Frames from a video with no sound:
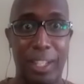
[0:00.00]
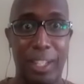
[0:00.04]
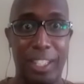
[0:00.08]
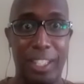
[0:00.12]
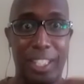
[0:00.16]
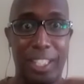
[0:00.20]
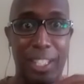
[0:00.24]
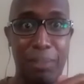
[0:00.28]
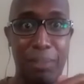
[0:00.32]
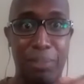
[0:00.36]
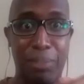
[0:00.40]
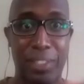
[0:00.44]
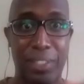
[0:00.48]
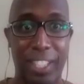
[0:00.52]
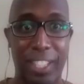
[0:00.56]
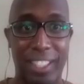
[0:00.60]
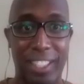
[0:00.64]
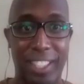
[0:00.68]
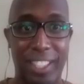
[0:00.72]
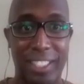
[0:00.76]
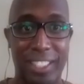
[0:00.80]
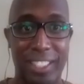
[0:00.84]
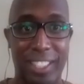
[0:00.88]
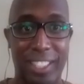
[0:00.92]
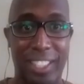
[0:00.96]
going to keep saying
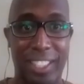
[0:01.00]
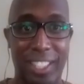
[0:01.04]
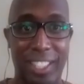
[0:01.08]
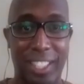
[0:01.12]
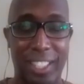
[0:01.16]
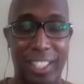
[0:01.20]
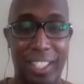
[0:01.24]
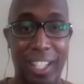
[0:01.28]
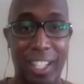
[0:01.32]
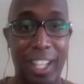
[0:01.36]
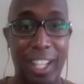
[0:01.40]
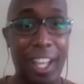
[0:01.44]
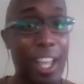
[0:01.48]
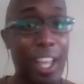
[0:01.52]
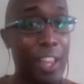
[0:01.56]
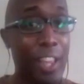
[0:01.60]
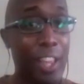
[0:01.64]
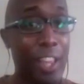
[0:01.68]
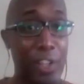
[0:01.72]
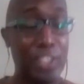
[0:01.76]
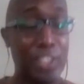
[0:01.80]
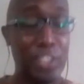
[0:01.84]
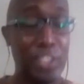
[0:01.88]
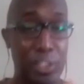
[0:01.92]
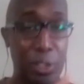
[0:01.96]
this again.
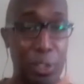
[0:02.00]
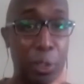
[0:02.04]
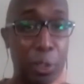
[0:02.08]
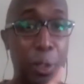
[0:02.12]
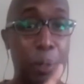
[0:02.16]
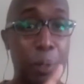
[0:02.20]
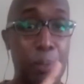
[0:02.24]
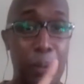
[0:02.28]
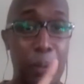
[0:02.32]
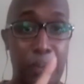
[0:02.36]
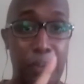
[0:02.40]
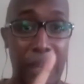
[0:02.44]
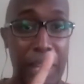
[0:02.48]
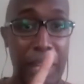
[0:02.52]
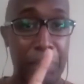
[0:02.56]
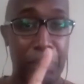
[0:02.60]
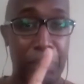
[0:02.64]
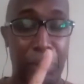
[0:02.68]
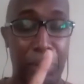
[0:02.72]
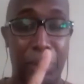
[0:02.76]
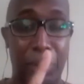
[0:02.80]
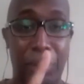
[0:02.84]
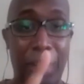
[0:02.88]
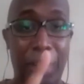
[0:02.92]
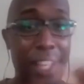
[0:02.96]
There's a new group of
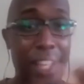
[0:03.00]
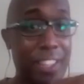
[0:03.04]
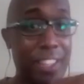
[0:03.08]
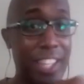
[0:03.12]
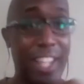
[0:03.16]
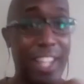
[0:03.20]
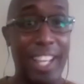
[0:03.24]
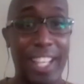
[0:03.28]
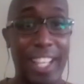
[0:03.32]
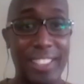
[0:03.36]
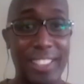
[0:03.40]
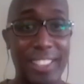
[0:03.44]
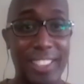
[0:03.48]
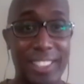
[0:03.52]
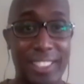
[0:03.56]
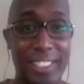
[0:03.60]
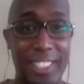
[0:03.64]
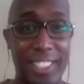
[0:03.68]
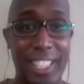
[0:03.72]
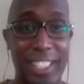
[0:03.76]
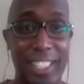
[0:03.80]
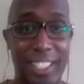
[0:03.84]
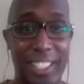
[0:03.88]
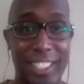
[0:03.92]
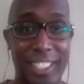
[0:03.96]
people that hasn't
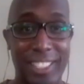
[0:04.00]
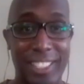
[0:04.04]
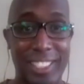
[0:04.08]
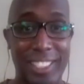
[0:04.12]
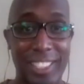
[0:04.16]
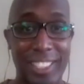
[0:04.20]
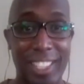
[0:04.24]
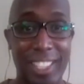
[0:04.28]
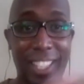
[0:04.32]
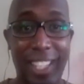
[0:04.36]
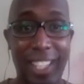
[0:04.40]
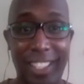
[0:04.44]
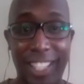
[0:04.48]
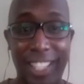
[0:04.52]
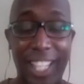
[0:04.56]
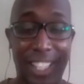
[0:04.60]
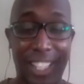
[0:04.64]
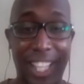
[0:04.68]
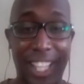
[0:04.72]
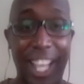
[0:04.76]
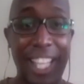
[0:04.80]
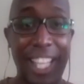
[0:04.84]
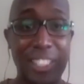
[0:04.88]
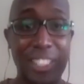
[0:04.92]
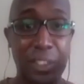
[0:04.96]
seen this. That
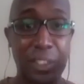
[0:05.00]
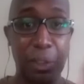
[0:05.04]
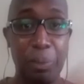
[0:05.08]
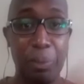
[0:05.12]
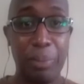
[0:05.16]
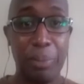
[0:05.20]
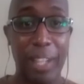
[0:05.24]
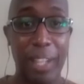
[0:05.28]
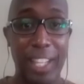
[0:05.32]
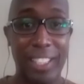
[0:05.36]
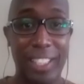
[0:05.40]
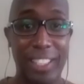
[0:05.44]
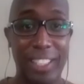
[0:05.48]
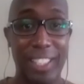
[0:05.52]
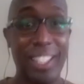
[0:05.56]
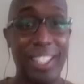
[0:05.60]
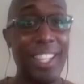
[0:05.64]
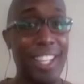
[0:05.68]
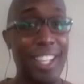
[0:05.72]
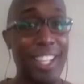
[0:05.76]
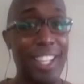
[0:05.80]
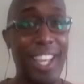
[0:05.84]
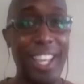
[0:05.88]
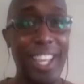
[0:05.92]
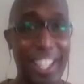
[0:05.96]
last group liked it.
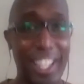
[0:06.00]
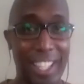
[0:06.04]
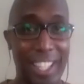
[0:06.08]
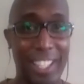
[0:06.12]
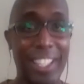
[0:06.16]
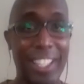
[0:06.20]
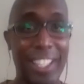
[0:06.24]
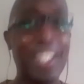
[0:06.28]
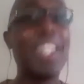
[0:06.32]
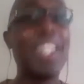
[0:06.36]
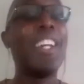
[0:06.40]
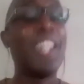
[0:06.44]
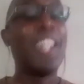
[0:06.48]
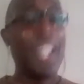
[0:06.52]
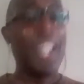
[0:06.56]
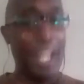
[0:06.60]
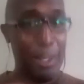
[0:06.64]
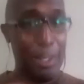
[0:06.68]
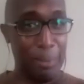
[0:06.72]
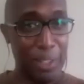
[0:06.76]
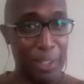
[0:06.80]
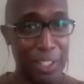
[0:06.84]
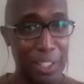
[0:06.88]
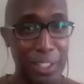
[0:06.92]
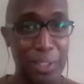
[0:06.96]
Hey, I'm
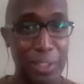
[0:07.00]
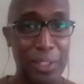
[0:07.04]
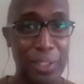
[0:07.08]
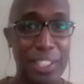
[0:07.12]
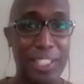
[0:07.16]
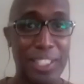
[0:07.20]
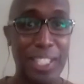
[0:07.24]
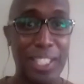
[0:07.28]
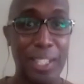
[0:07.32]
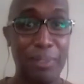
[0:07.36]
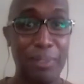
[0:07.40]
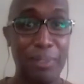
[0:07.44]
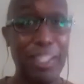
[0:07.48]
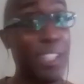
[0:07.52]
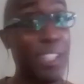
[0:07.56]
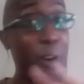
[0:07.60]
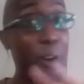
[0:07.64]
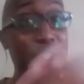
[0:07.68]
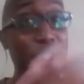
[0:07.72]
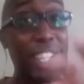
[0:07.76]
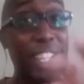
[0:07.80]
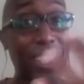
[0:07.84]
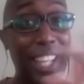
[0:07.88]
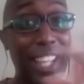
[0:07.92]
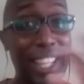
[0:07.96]
going to do the same thing. Oh,
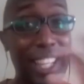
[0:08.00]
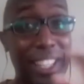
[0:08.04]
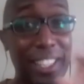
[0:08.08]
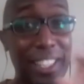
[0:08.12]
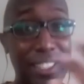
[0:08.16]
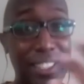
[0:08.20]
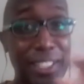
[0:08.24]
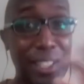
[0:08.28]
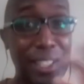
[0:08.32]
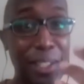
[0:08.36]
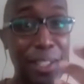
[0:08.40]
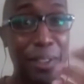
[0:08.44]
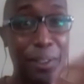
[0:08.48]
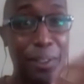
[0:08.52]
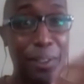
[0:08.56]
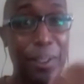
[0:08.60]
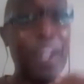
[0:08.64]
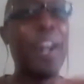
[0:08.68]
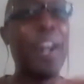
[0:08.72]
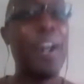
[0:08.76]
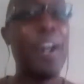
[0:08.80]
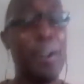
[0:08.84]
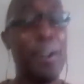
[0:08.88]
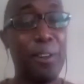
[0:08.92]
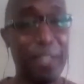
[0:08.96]
they like it too.
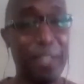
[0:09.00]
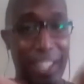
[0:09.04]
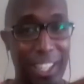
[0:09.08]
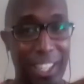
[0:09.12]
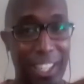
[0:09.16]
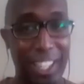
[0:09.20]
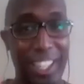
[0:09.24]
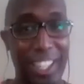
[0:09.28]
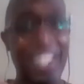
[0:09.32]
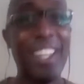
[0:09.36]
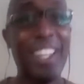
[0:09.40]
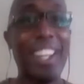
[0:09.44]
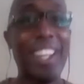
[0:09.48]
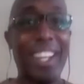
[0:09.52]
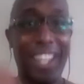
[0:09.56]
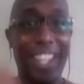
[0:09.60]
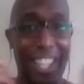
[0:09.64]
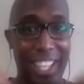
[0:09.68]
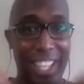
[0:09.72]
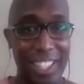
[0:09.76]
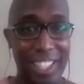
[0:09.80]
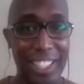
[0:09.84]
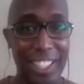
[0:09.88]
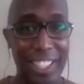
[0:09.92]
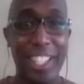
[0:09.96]
Okay.
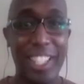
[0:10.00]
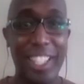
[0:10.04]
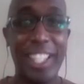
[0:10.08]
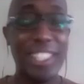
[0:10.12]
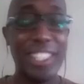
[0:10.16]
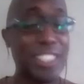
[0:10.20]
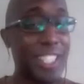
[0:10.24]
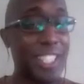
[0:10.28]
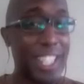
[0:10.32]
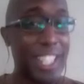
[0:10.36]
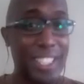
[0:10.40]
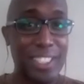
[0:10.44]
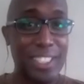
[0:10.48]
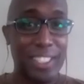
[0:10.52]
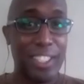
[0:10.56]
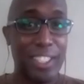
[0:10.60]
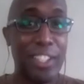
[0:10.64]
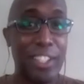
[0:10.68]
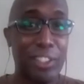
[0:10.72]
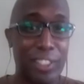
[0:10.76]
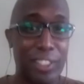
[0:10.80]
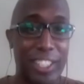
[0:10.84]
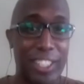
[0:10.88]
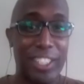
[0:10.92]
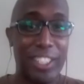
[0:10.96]
And then it's
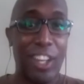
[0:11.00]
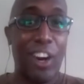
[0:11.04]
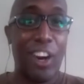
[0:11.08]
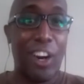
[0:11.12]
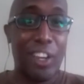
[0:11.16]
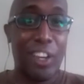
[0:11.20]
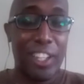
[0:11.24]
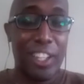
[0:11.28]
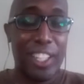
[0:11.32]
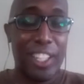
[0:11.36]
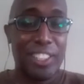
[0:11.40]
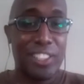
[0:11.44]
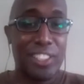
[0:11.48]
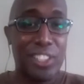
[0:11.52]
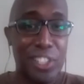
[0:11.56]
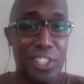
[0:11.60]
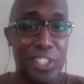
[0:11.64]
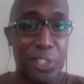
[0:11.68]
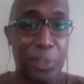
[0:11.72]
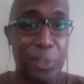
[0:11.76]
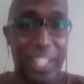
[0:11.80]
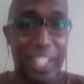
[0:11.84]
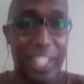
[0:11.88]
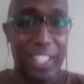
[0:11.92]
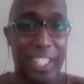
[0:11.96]
literally the audience is
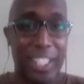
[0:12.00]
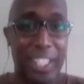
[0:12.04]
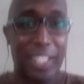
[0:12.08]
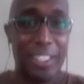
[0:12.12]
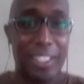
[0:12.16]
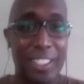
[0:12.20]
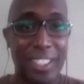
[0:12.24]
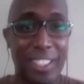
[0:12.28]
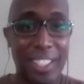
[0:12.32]
training